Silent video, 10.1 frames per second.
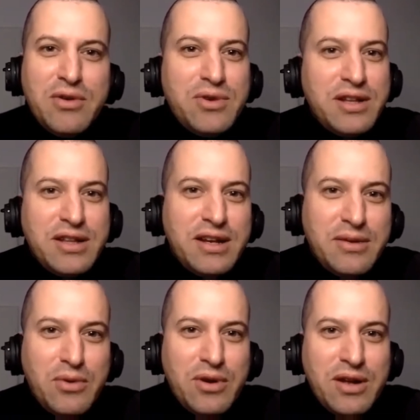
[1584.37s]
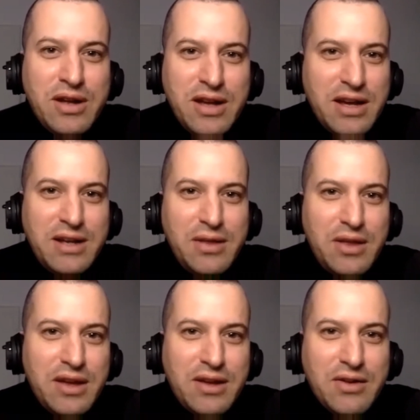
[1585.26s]
I don't need anything
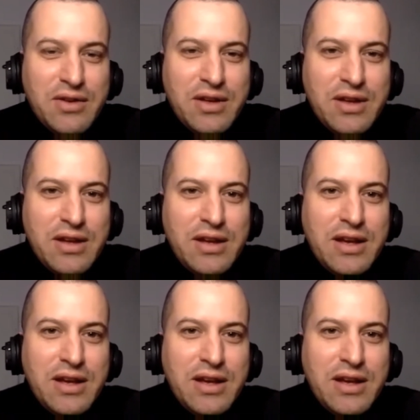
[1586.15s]
mm-hmm. else.